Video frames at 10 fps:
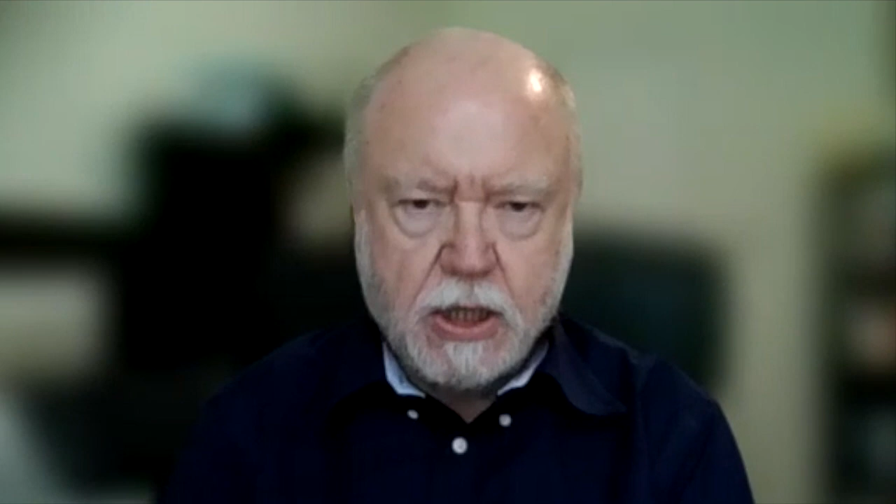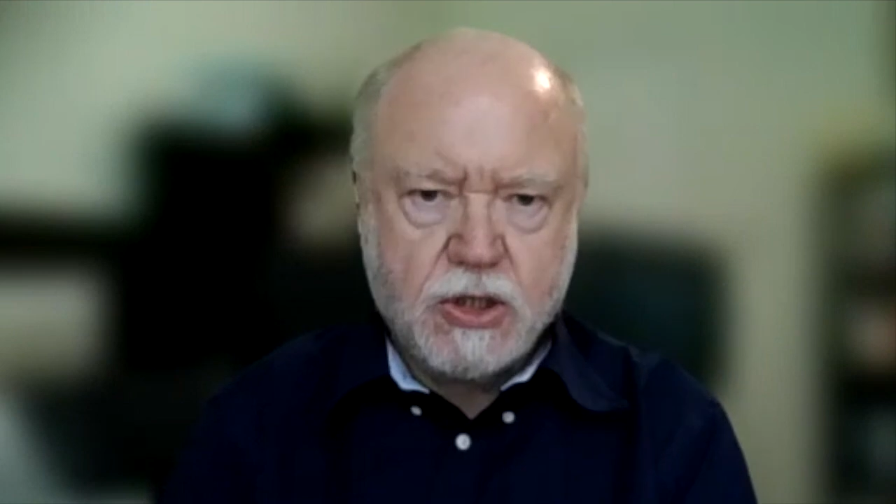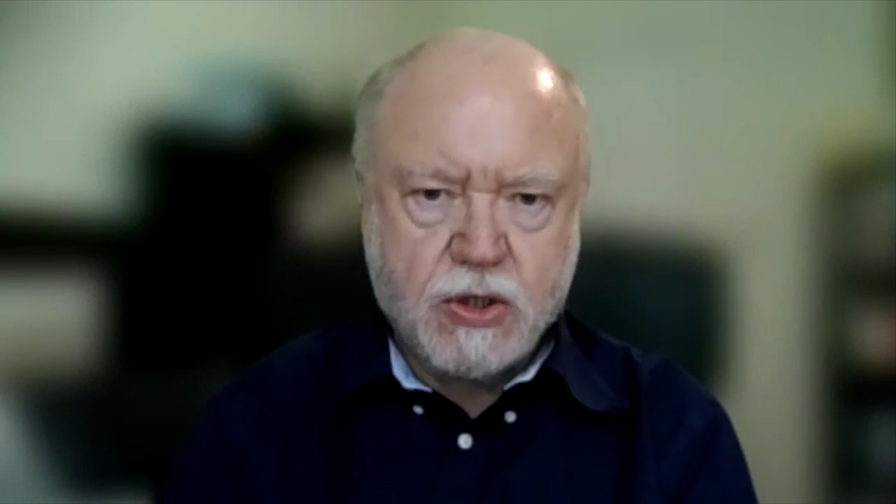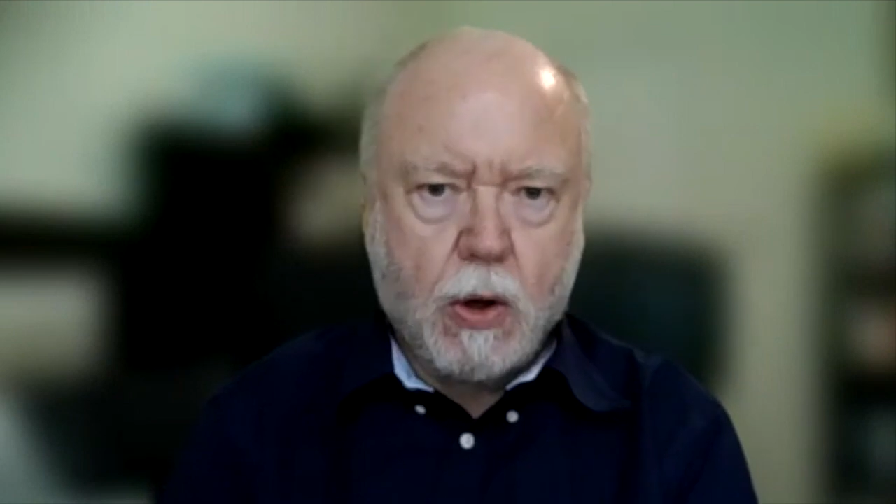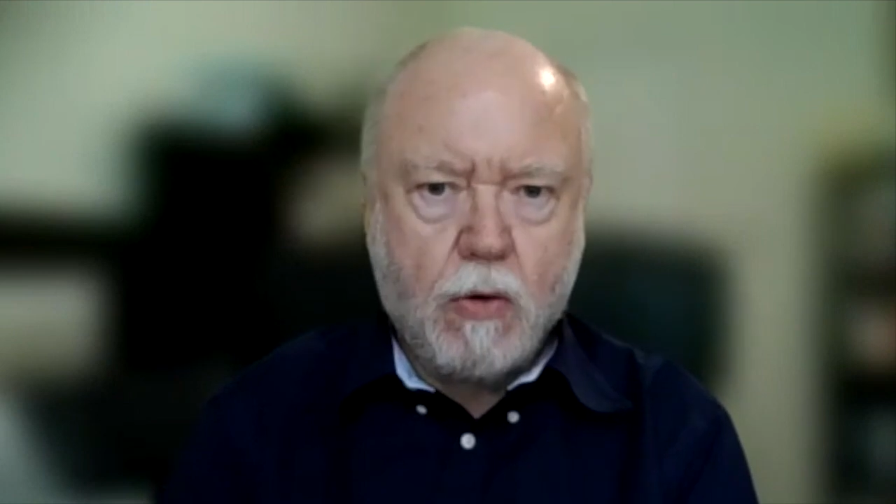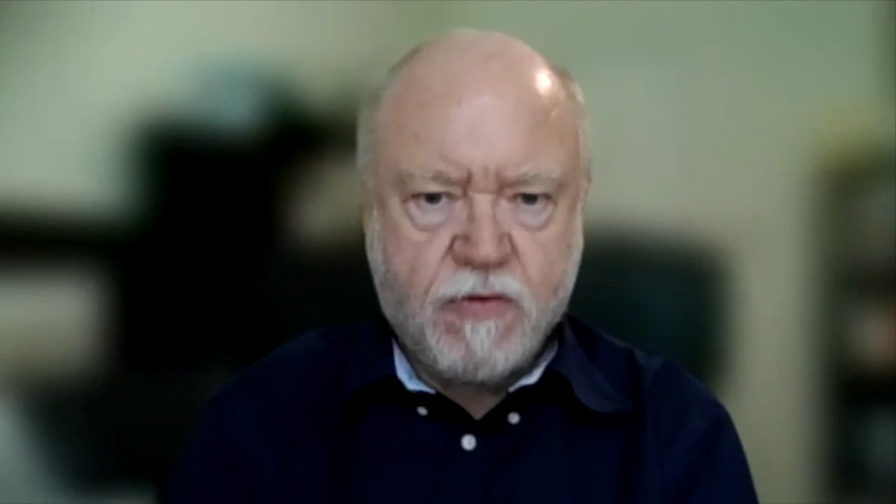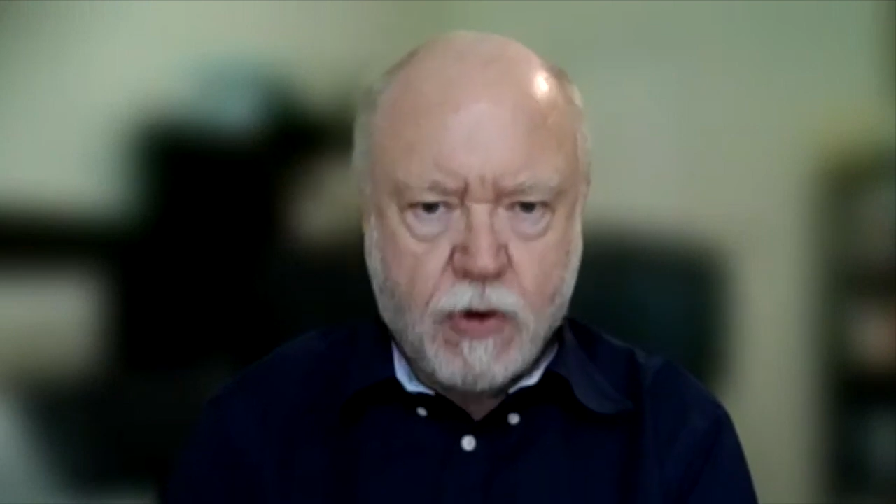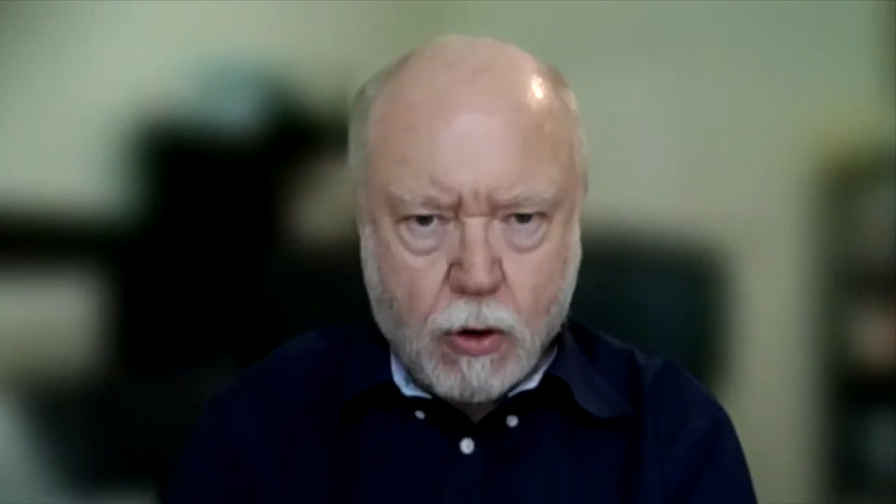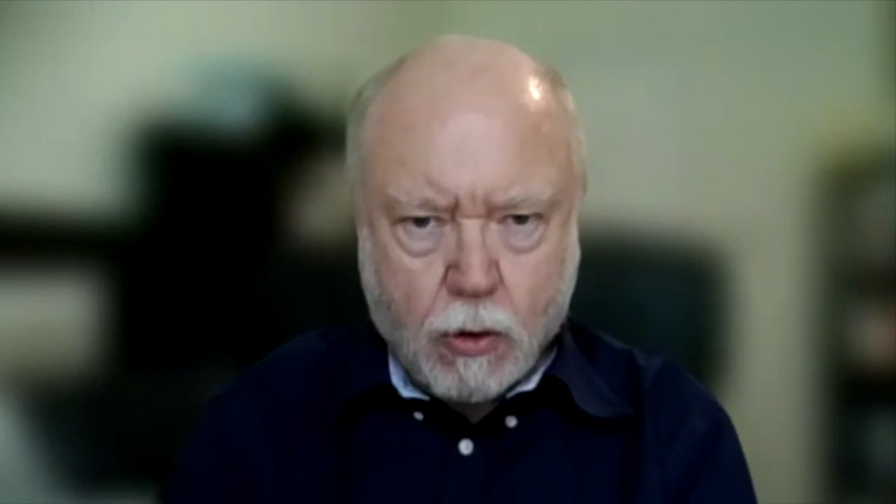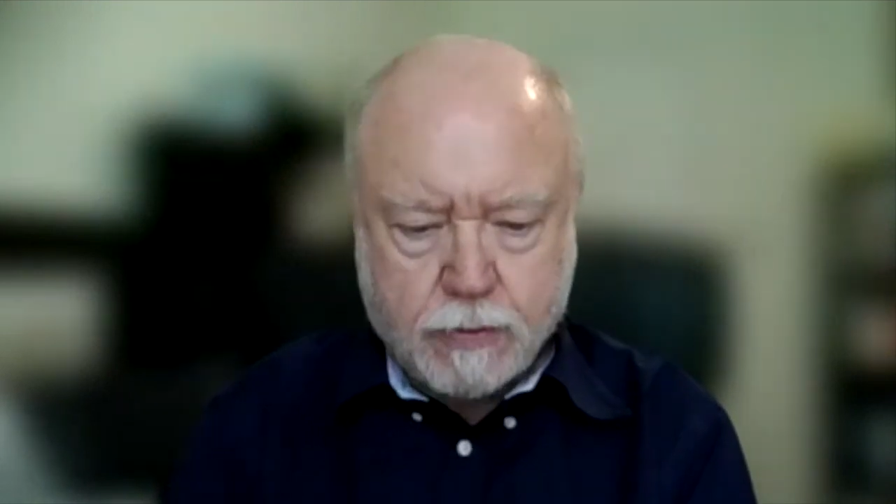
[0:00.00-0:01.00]
So
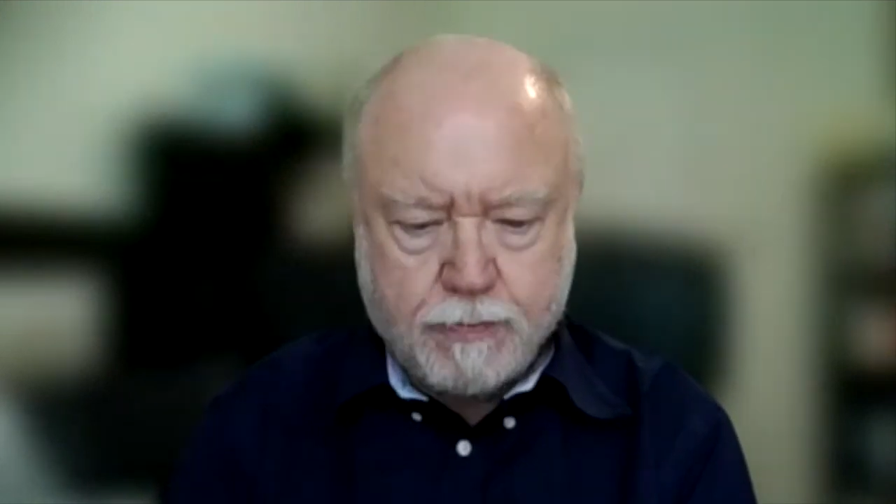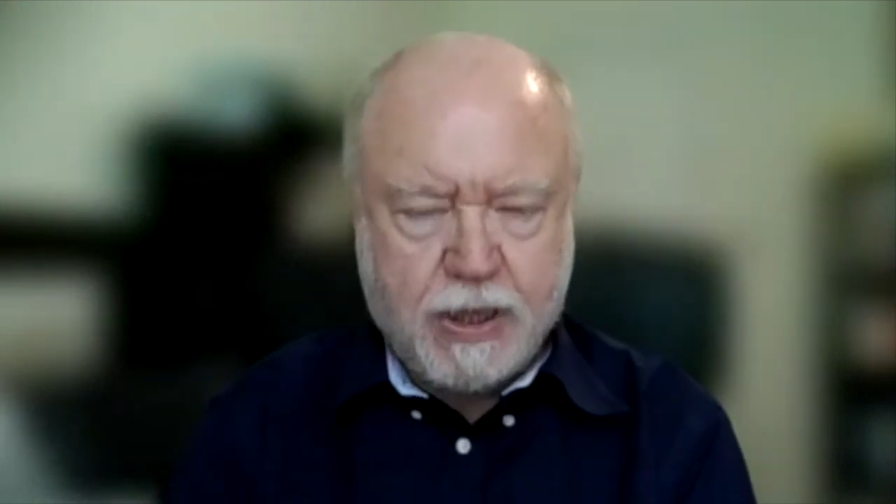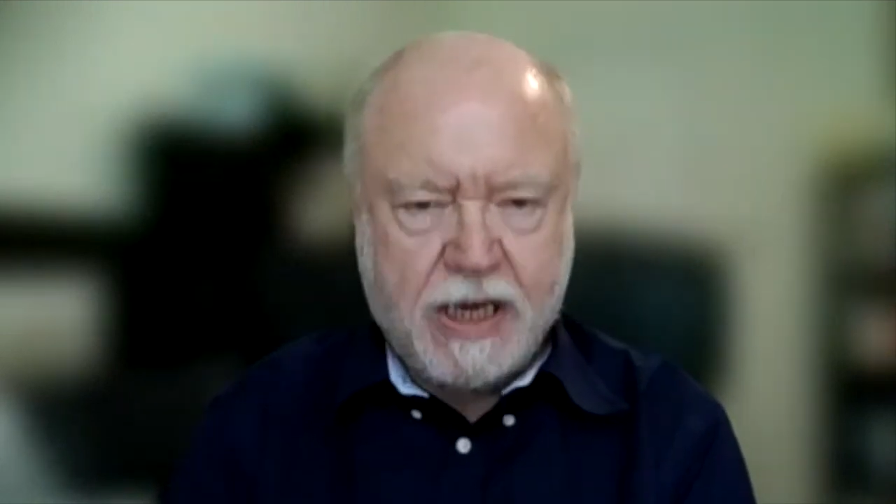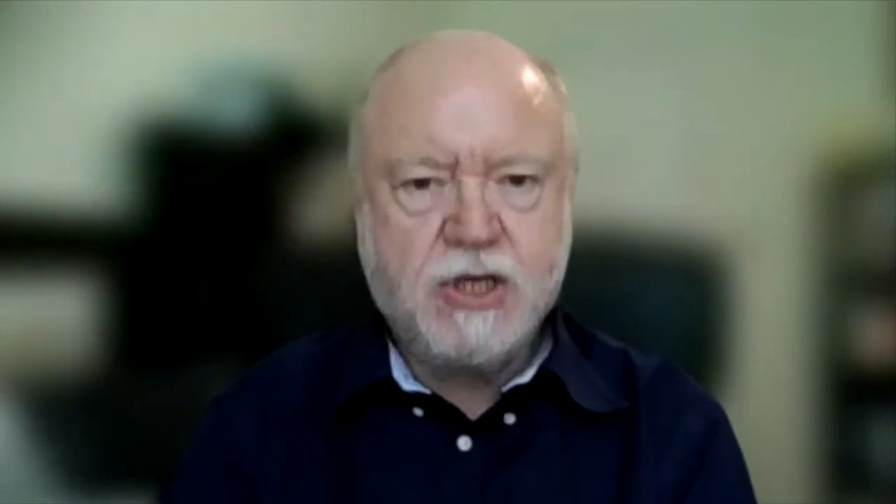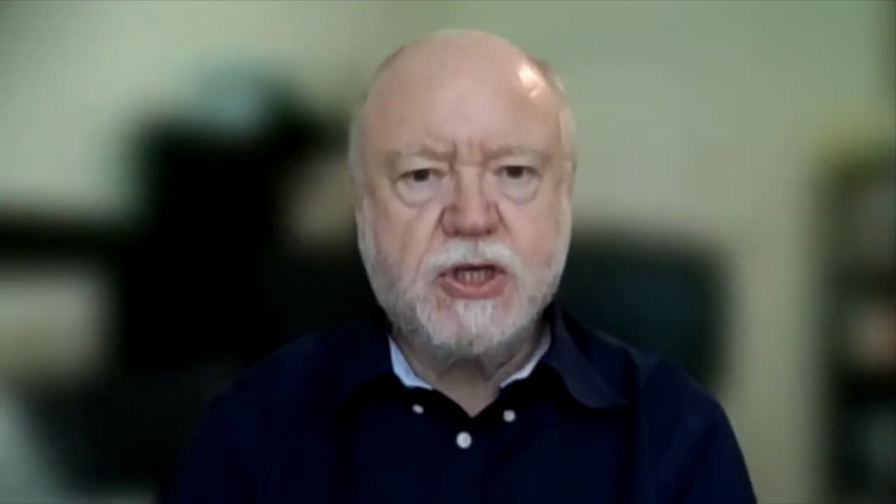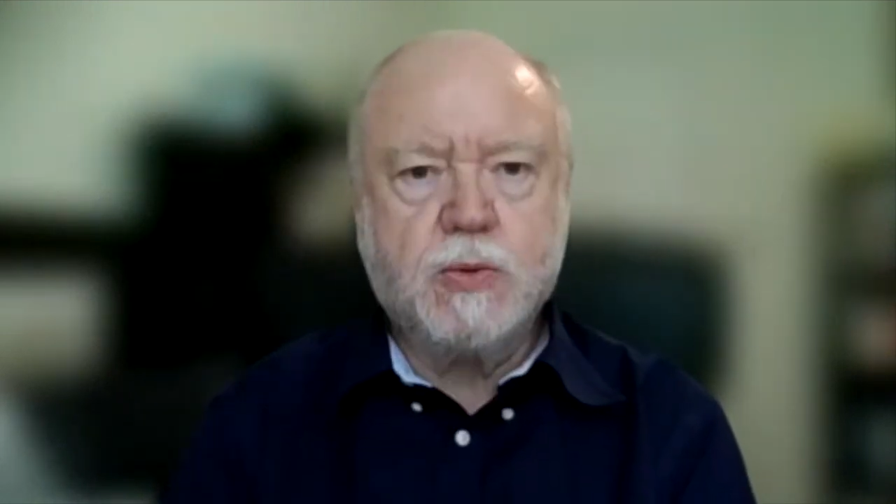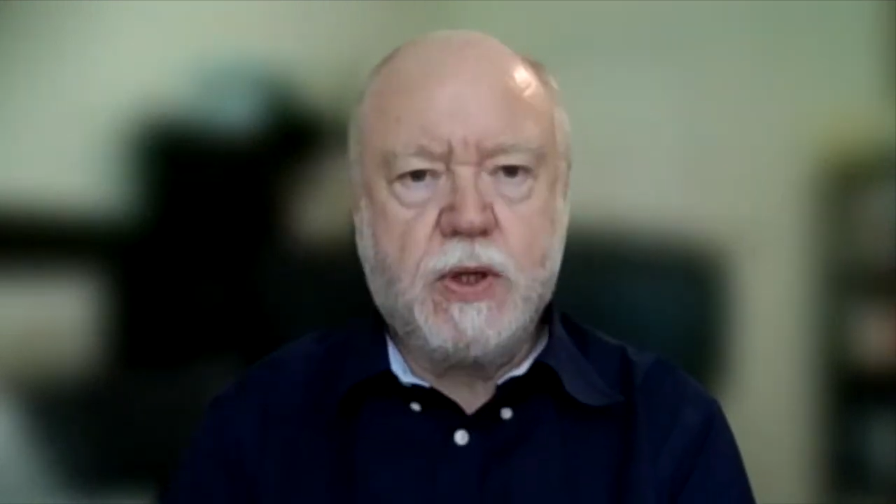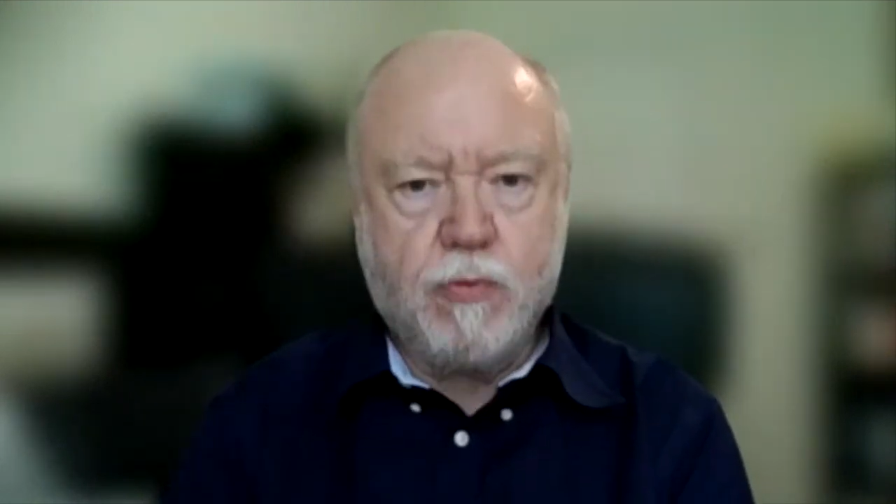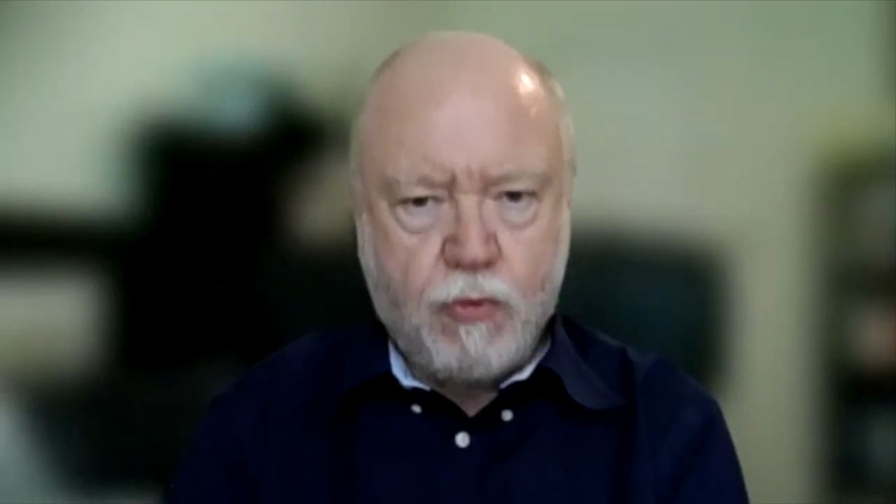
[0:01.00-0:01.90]
overall, patients with